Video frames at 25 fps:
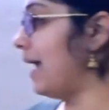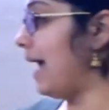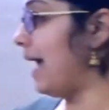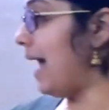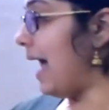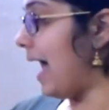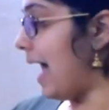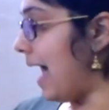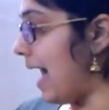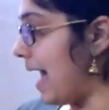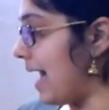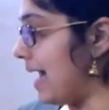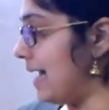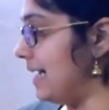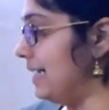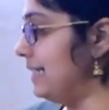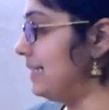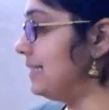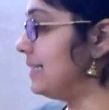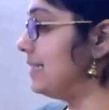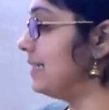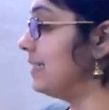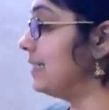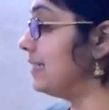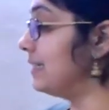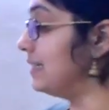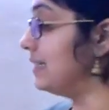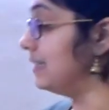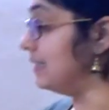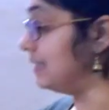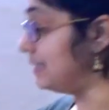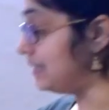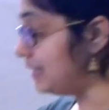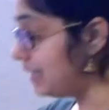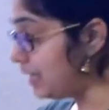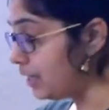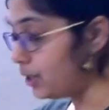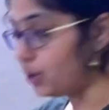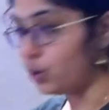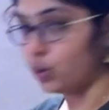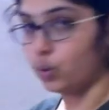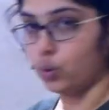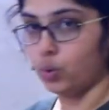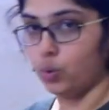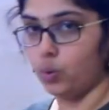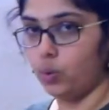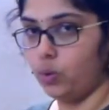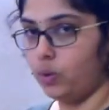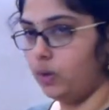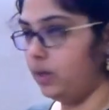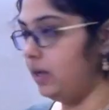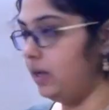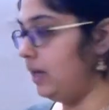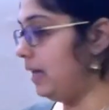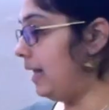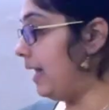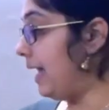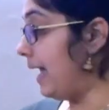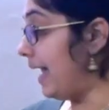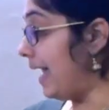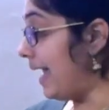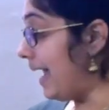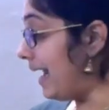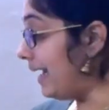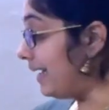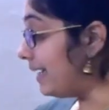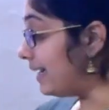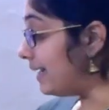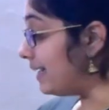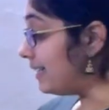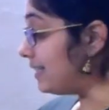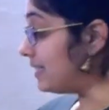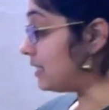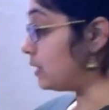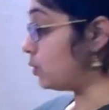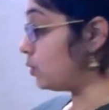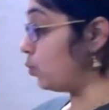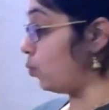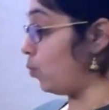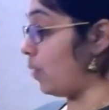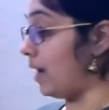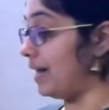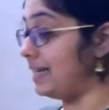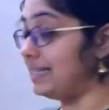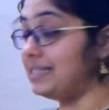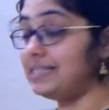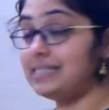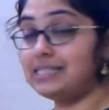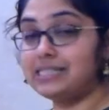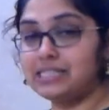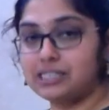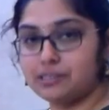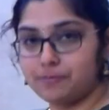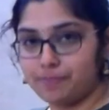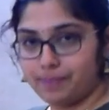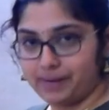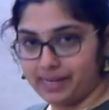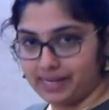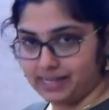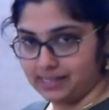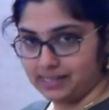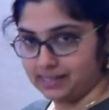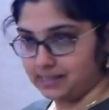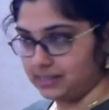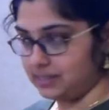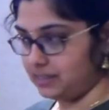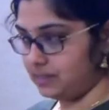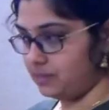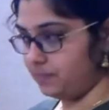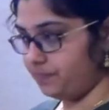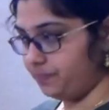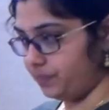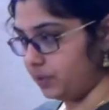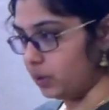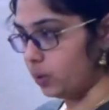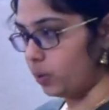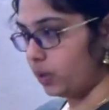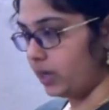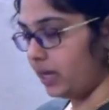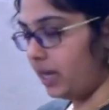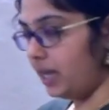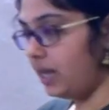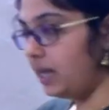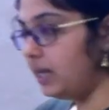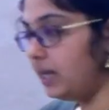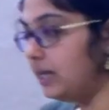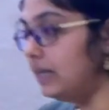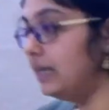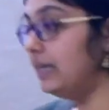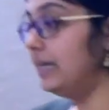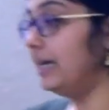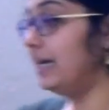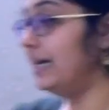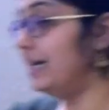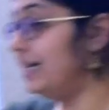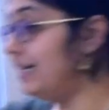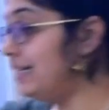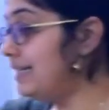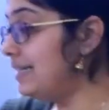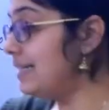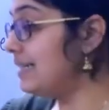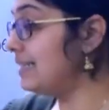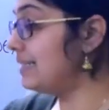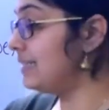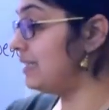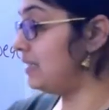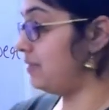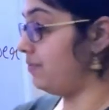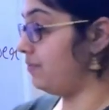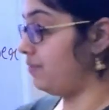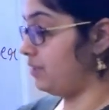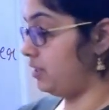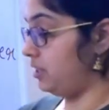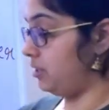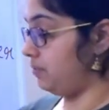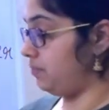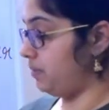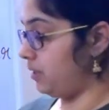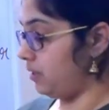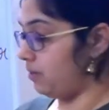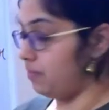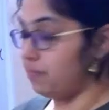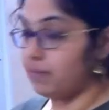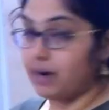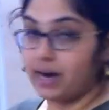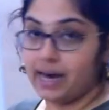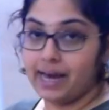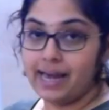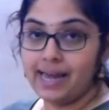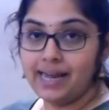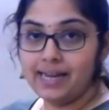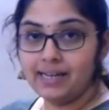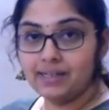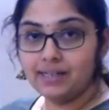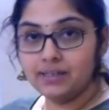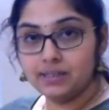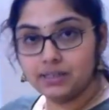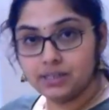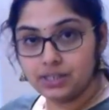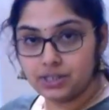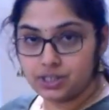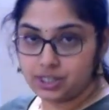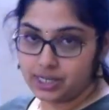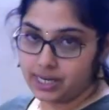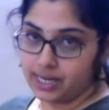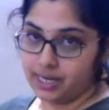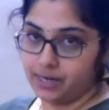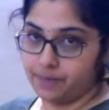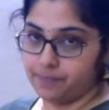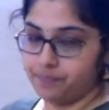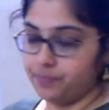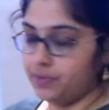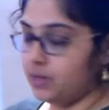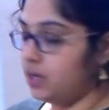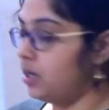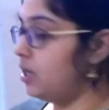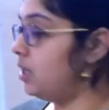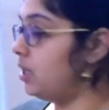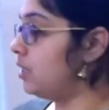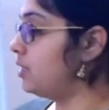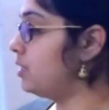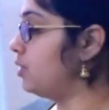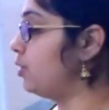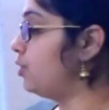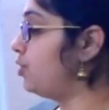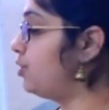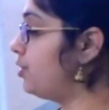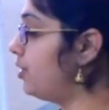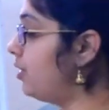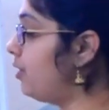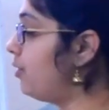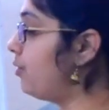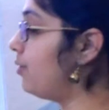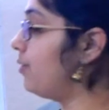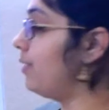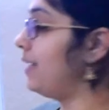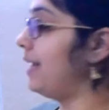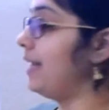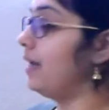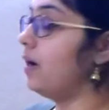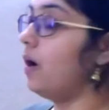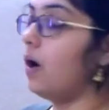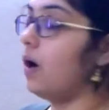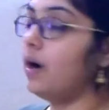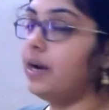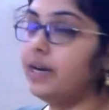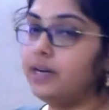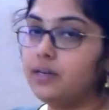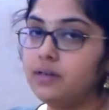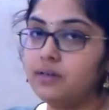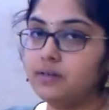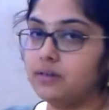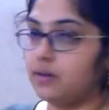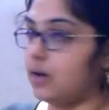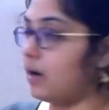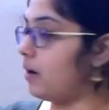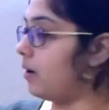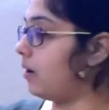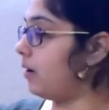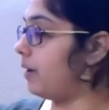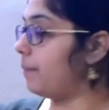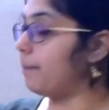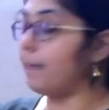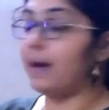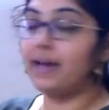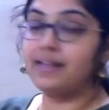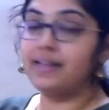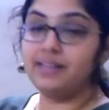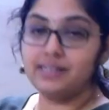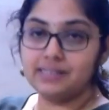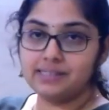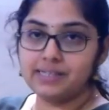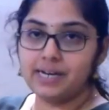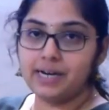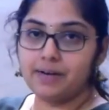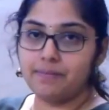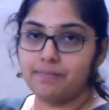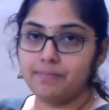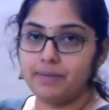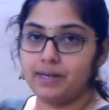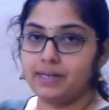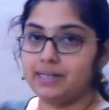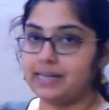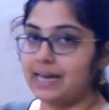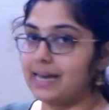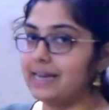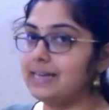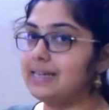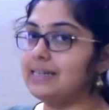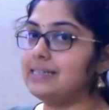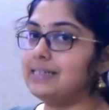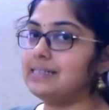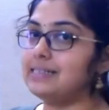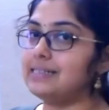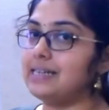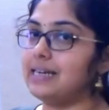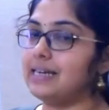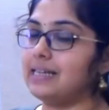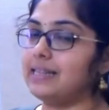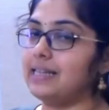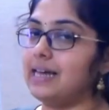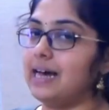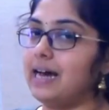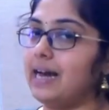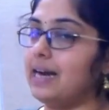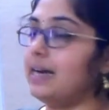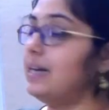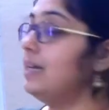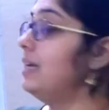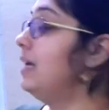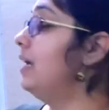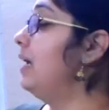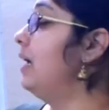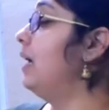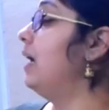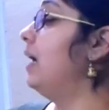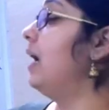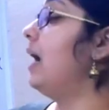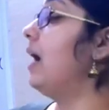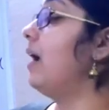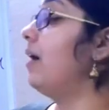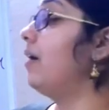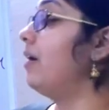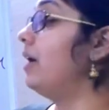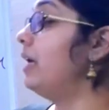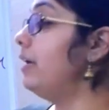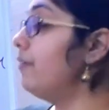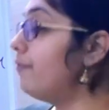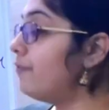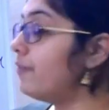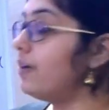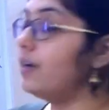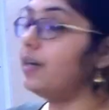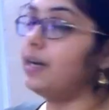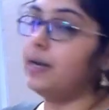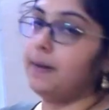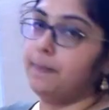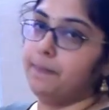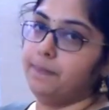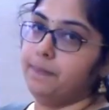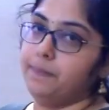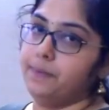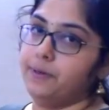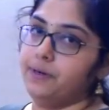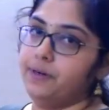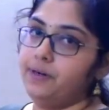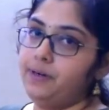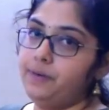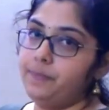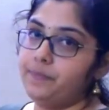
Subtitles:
has 0 at its ones place, okay, it is divisible by 10. So children, according to by the statement, I can say that if a number